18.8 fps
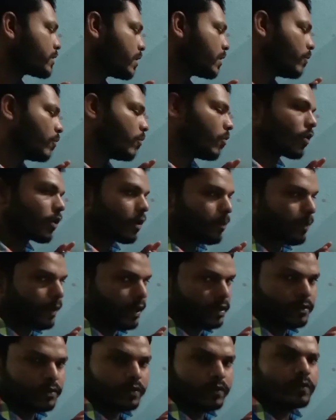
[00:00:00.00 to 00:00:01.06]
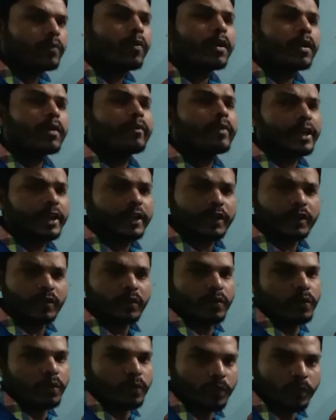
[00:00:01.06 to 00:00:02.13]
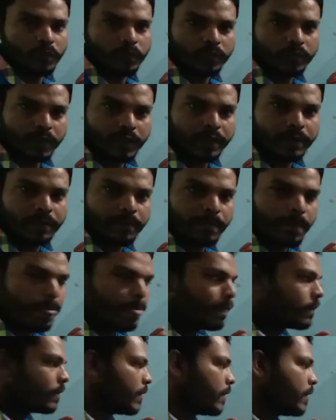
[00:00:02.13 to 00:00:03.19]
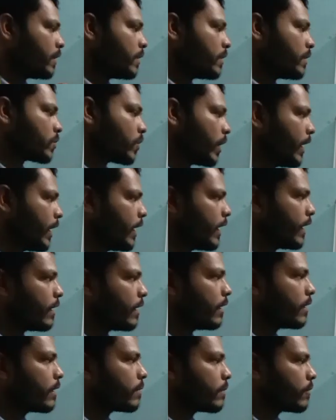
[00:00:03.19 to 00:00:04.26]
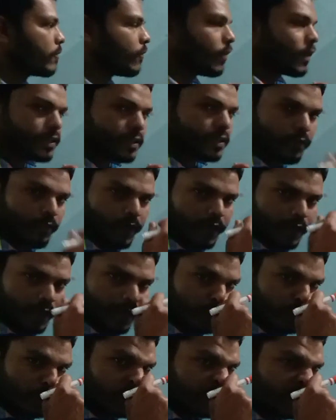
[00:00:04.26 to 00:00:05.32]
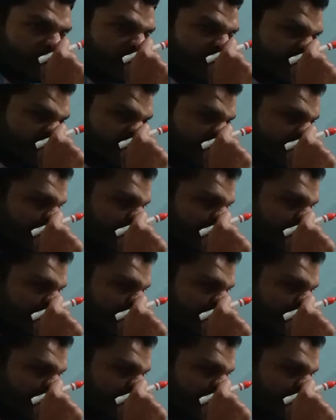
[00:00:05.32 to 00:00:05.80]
of water means what we need to do, right? So here first we need to check